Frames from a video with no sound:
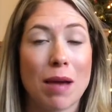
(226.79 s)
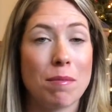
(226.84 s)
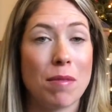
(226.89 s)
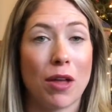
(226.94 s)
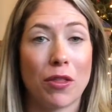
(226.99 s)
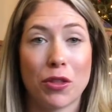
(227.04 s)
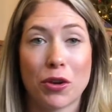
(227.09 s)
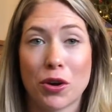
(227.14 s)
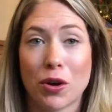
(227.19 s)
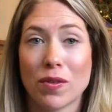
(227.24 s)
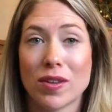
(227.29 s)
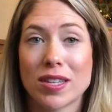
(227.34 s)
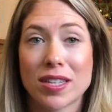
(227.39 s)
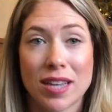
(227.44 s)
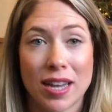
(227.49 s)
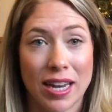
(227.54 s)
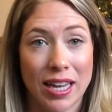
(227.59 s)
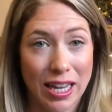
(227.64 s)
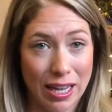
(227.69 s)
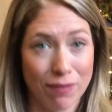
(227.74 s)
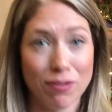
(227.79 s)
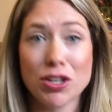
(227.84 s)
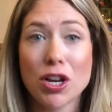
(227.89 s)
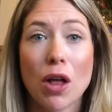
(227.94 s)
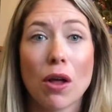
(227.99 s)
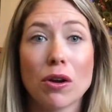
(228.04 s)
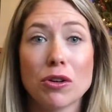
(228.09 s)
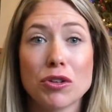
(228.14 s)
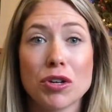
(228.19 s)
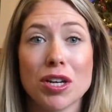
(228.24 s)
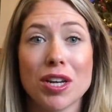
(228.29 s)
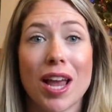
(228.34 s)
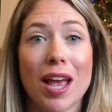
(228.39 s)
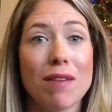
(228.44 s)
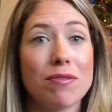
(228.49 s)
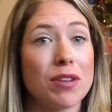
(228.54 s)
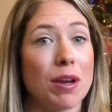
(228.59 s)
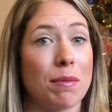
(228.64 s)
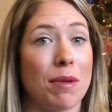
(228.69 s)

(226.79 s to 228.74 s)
I'm not the girl that's gonna give a Dollar Tree gift.